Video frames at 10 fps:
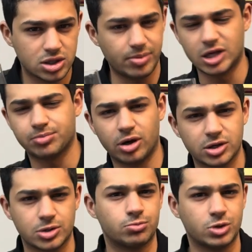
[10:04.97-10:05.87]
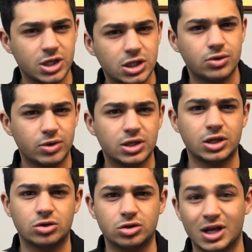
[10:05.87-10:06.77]
The batch products are really, really
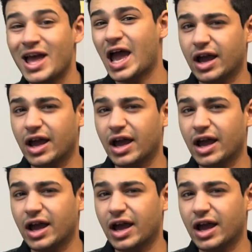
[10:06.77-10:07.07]
good.